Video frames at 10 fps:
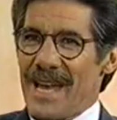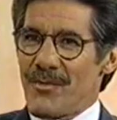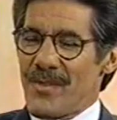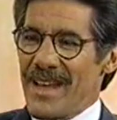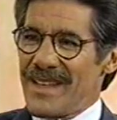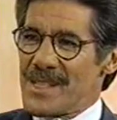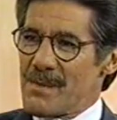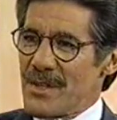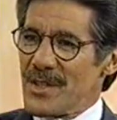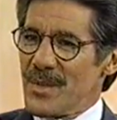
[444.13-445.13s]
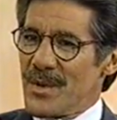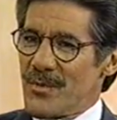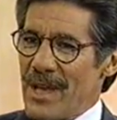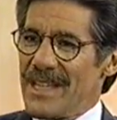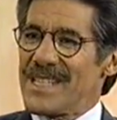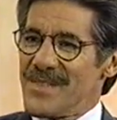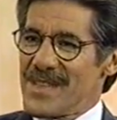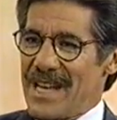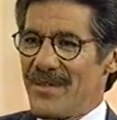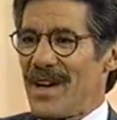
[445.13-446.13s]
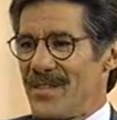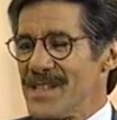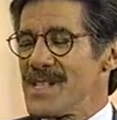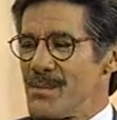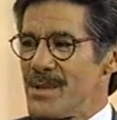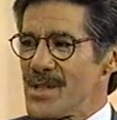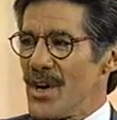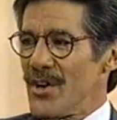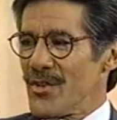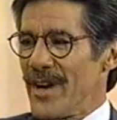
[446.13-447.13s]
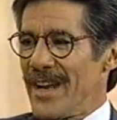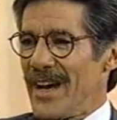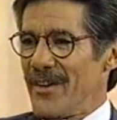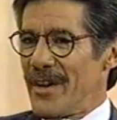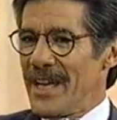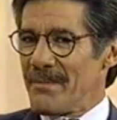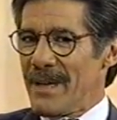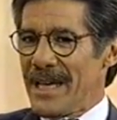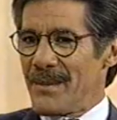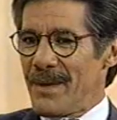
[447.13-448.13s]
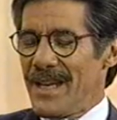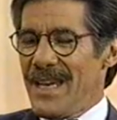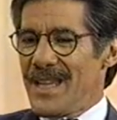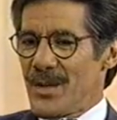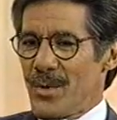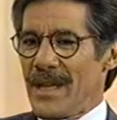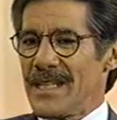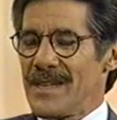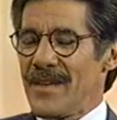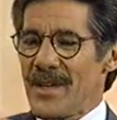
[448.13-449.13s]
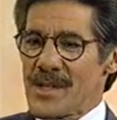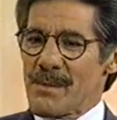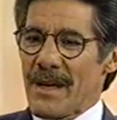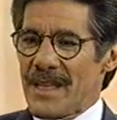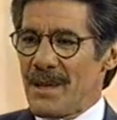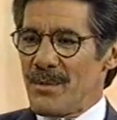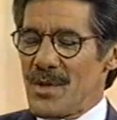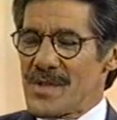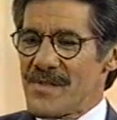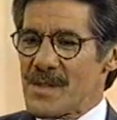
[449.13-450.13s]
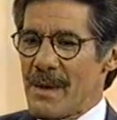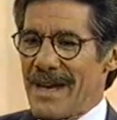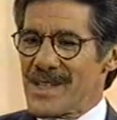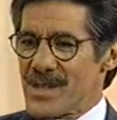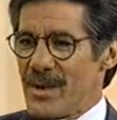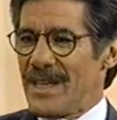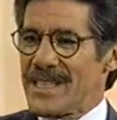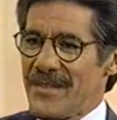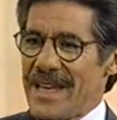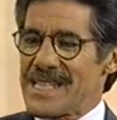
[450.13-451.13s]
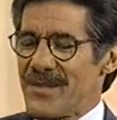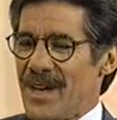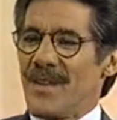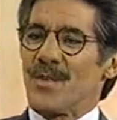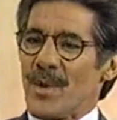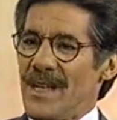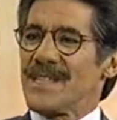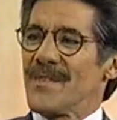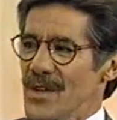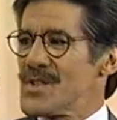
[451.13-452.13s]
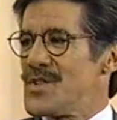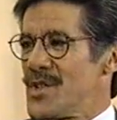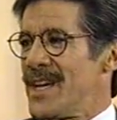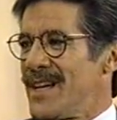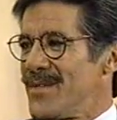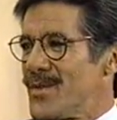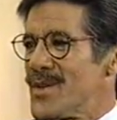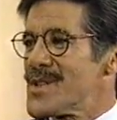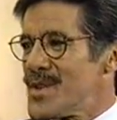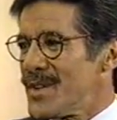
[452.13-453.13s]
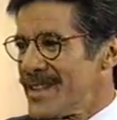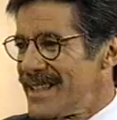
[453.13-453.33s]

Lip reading: and especially when relatives get involved. This is bizarre, trying to hire a hitman, but the relative hears about the abusive spouse, the relative gets involved, the relative goes to jail for assaulting the